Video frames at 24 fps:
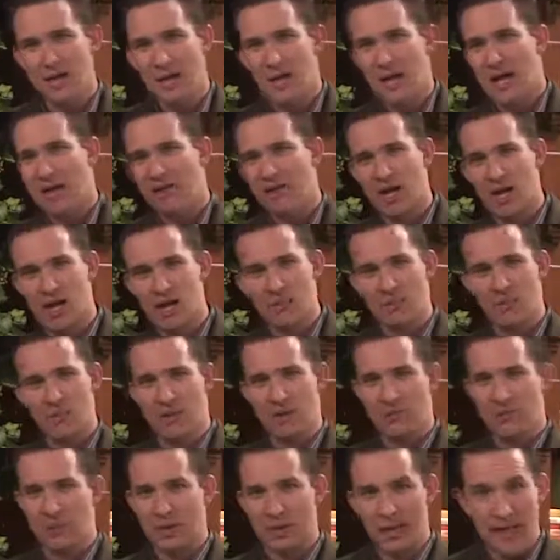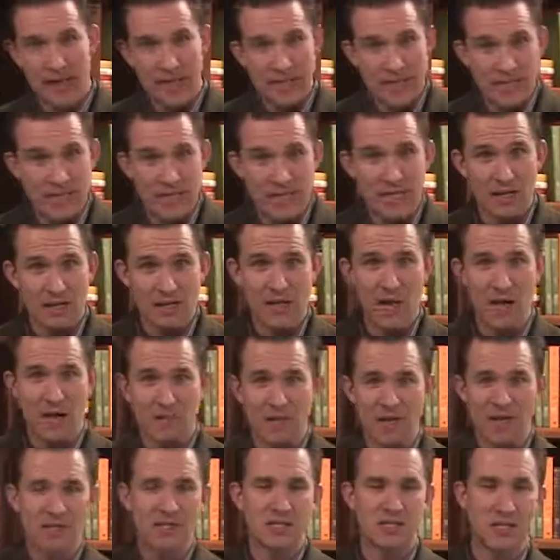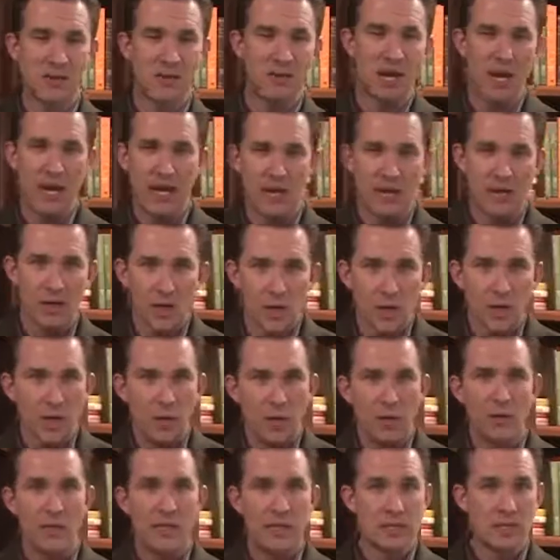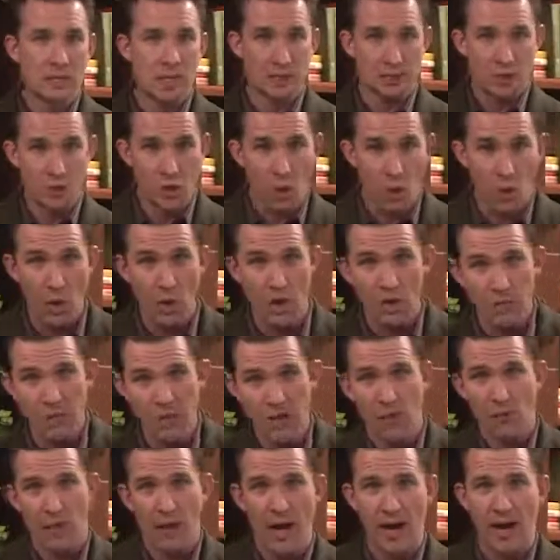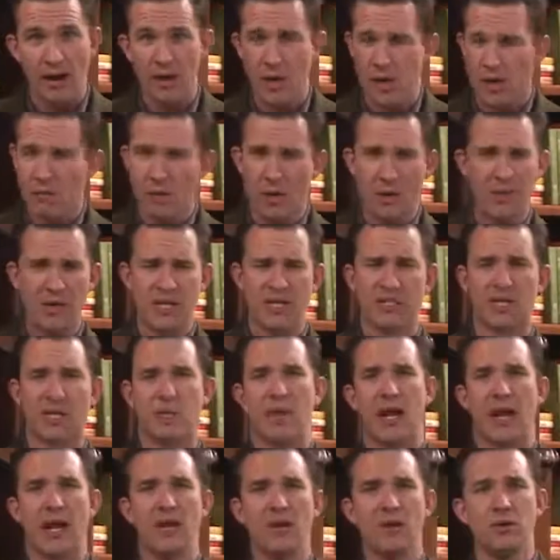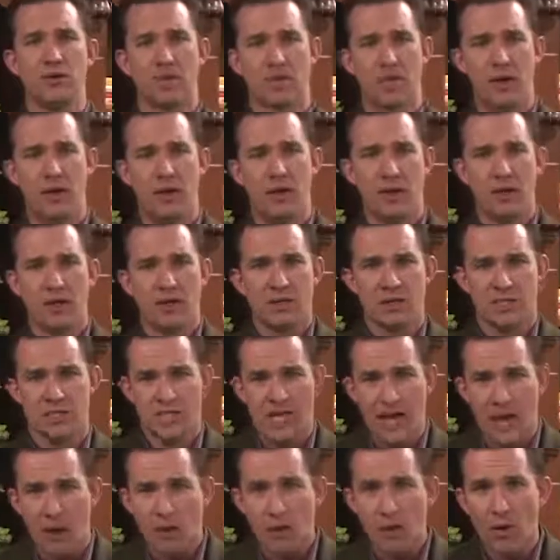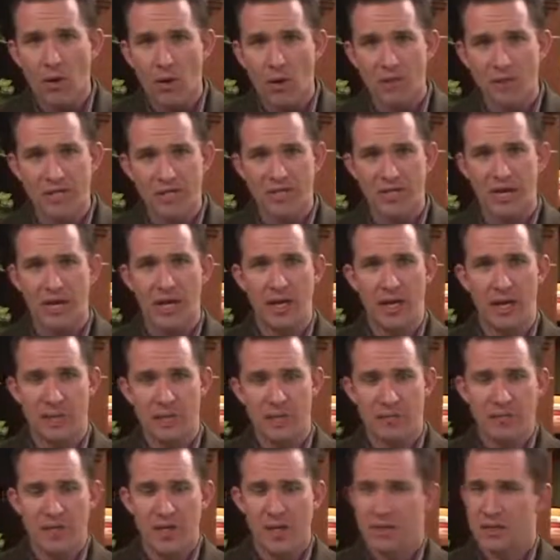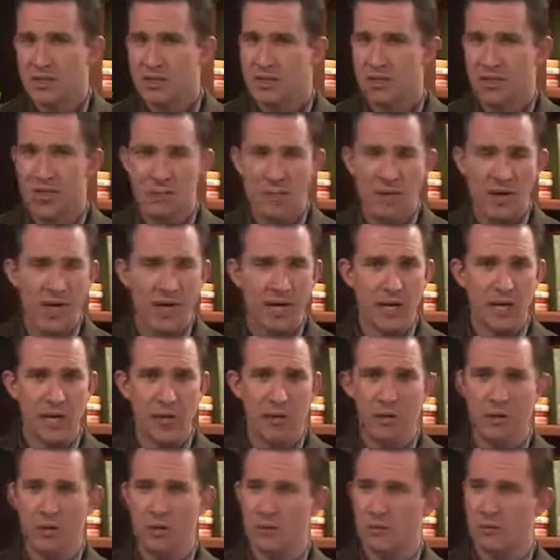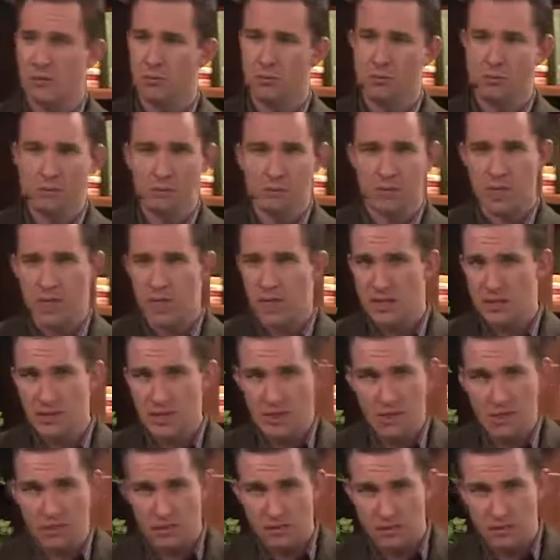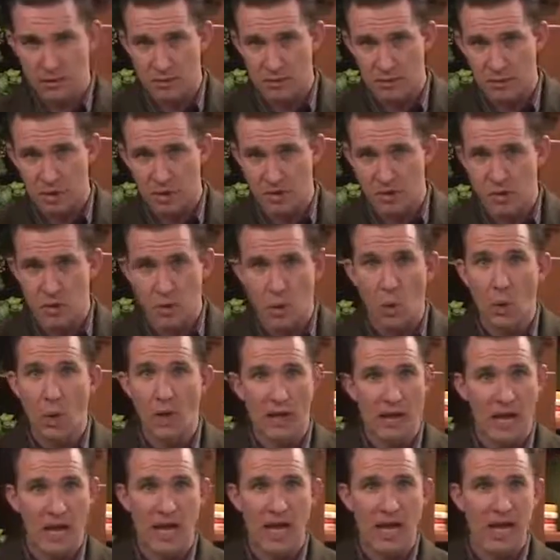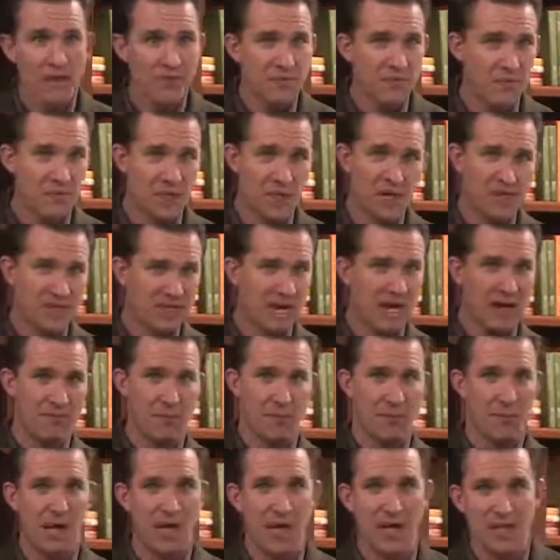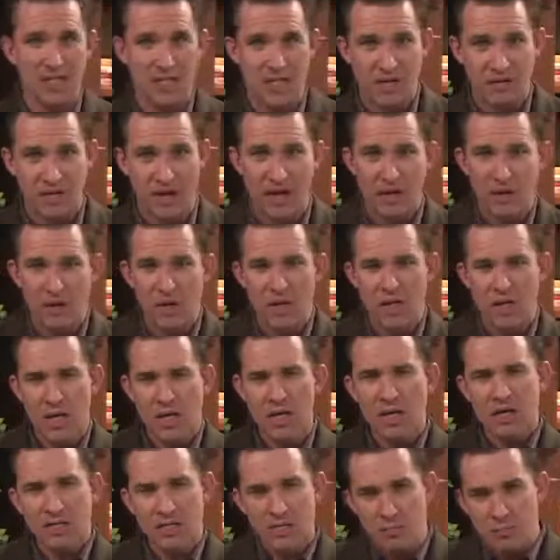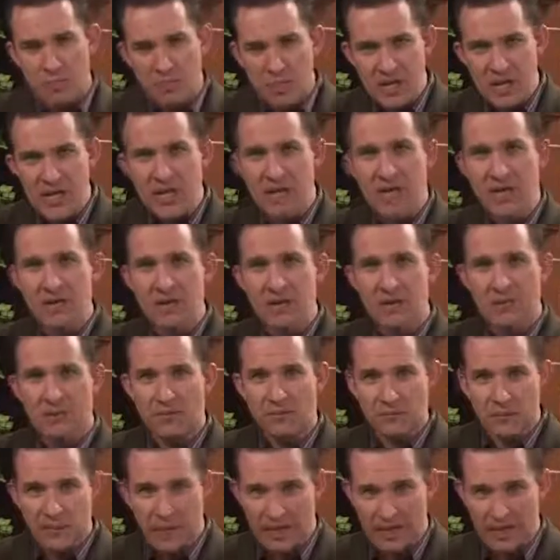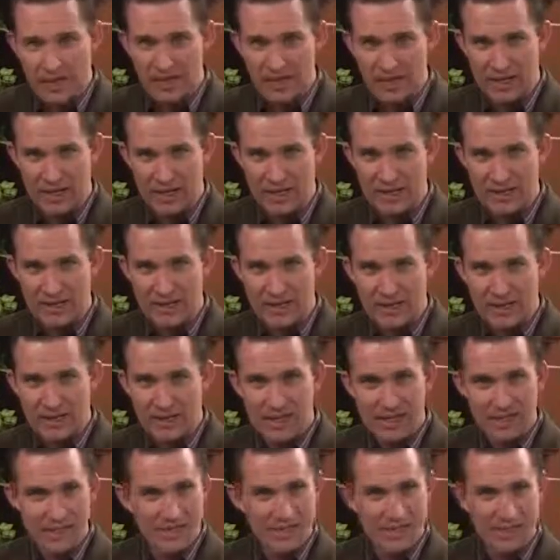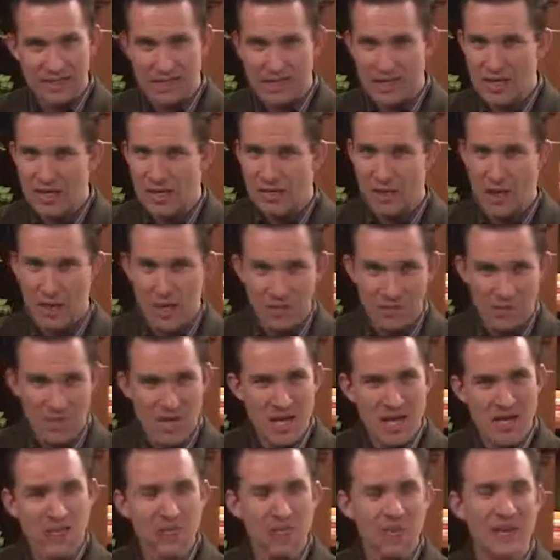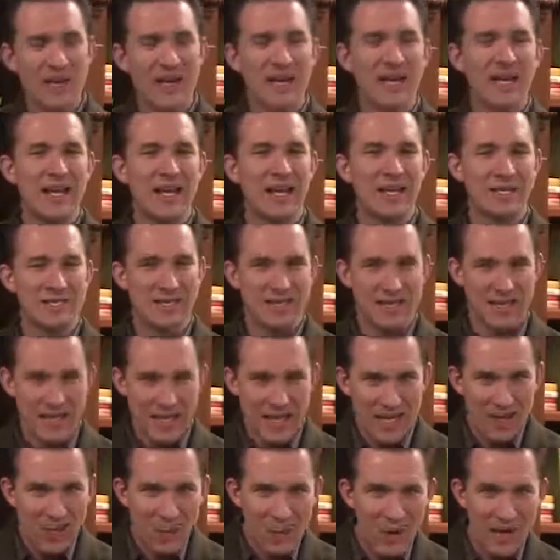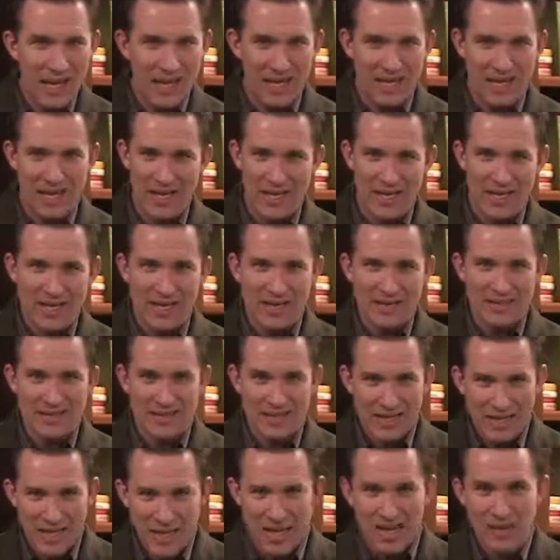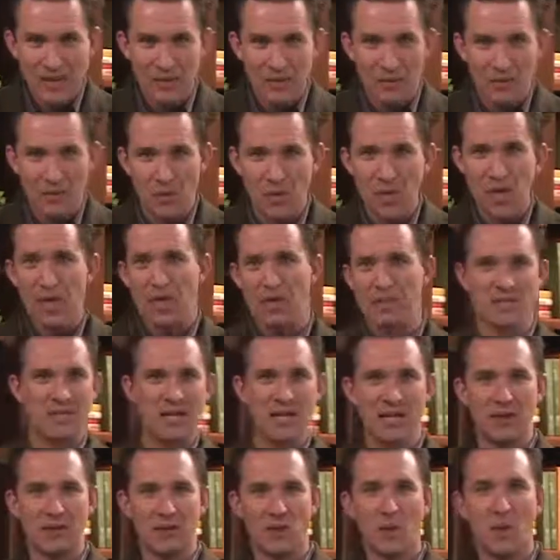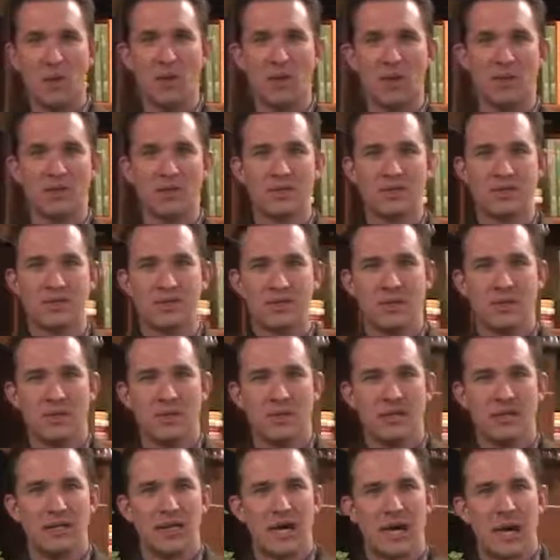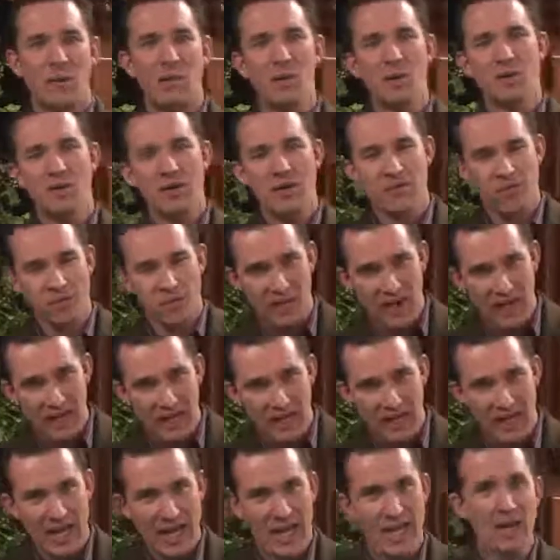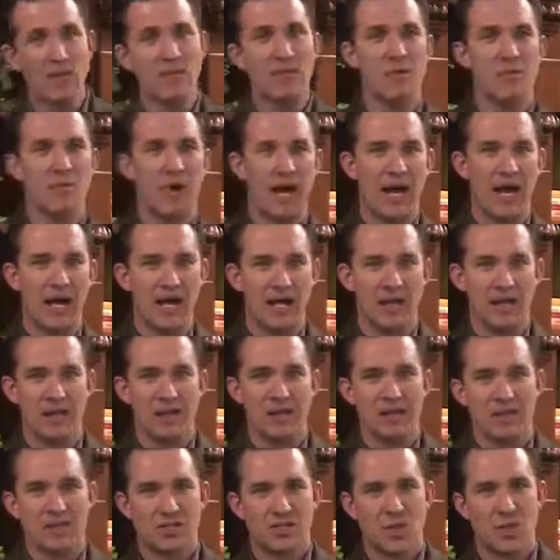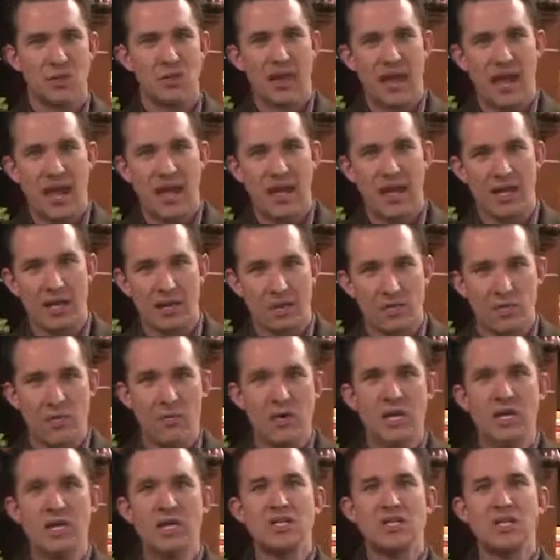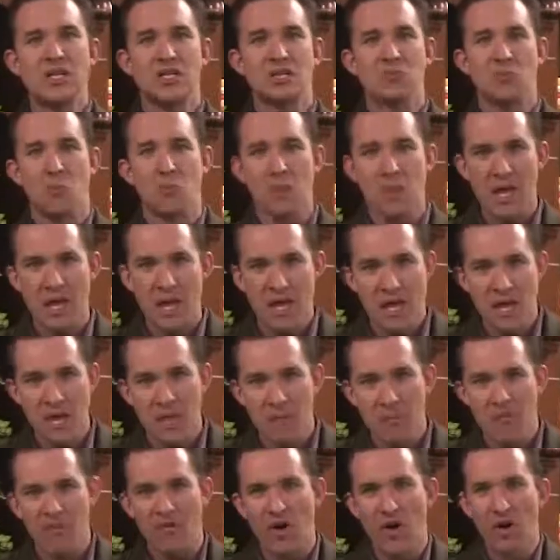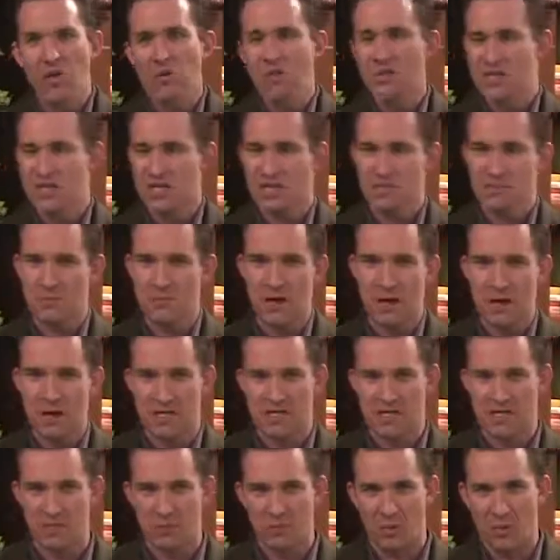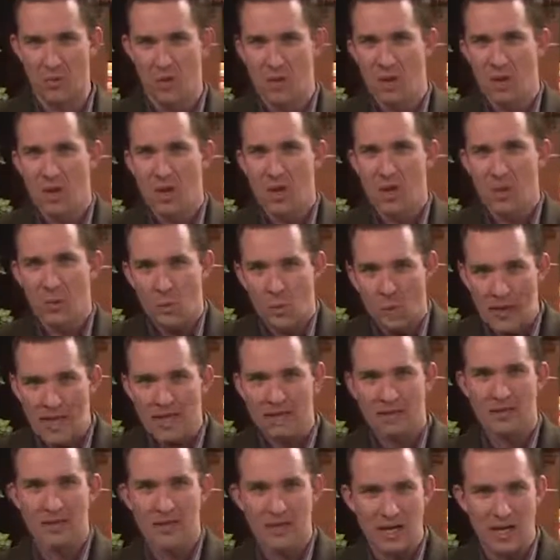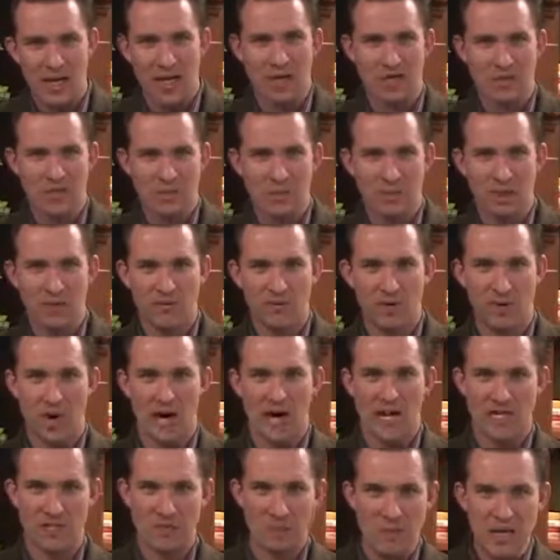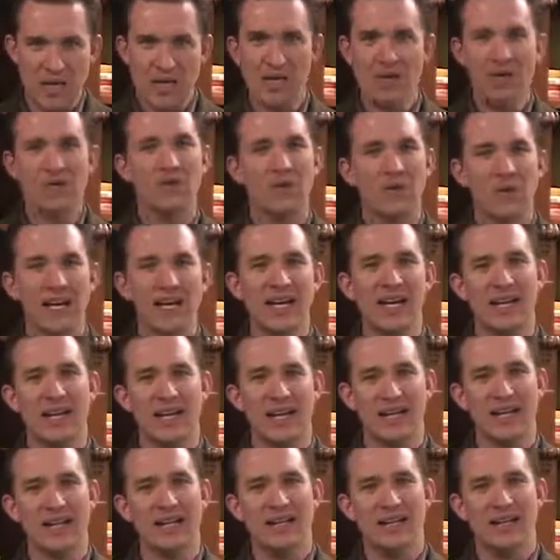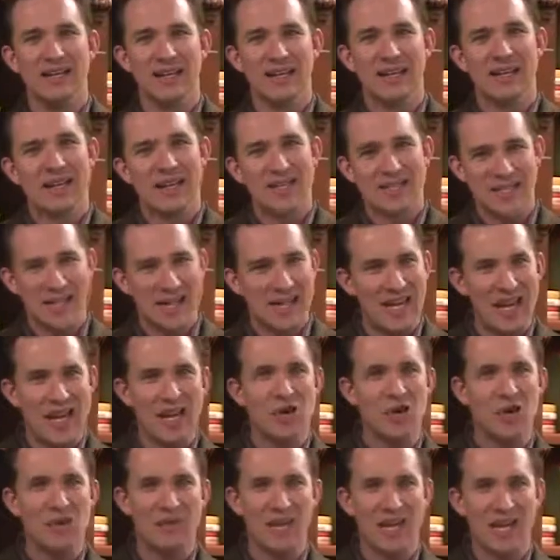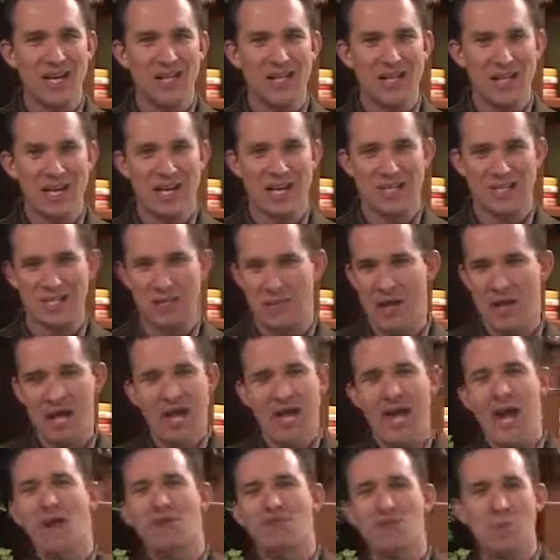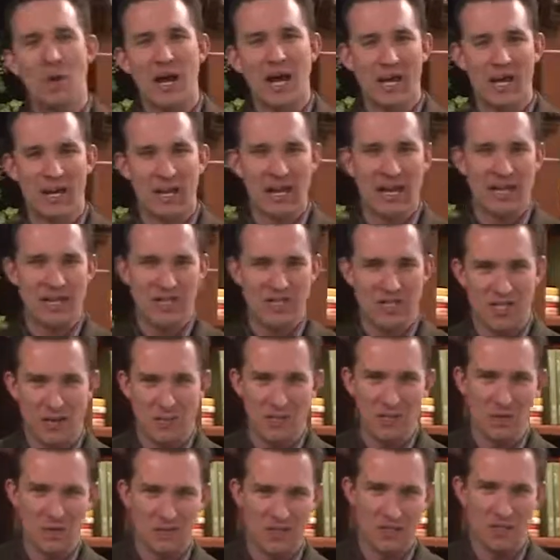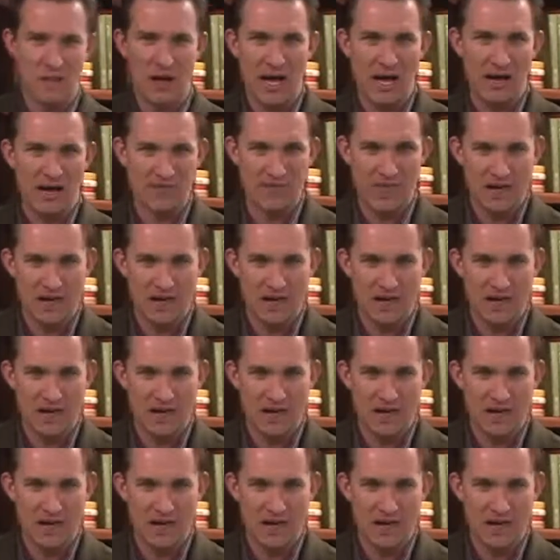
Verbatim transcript: I've got to be pleasant. I've got to be somebody who is a joy to be around. I don't want to be somebody who's a sour all the time somebody who doesn't enjoy life or doesn't have a positive outlook. To be friendly is the key way. Being friendly is the key way to gain friends. And of course, I want to be friendly to everybody so that I can reach as many folks as possible with the gospel of Christ. Being friendly is the key to evangelism. Everybody likes someone who smiles.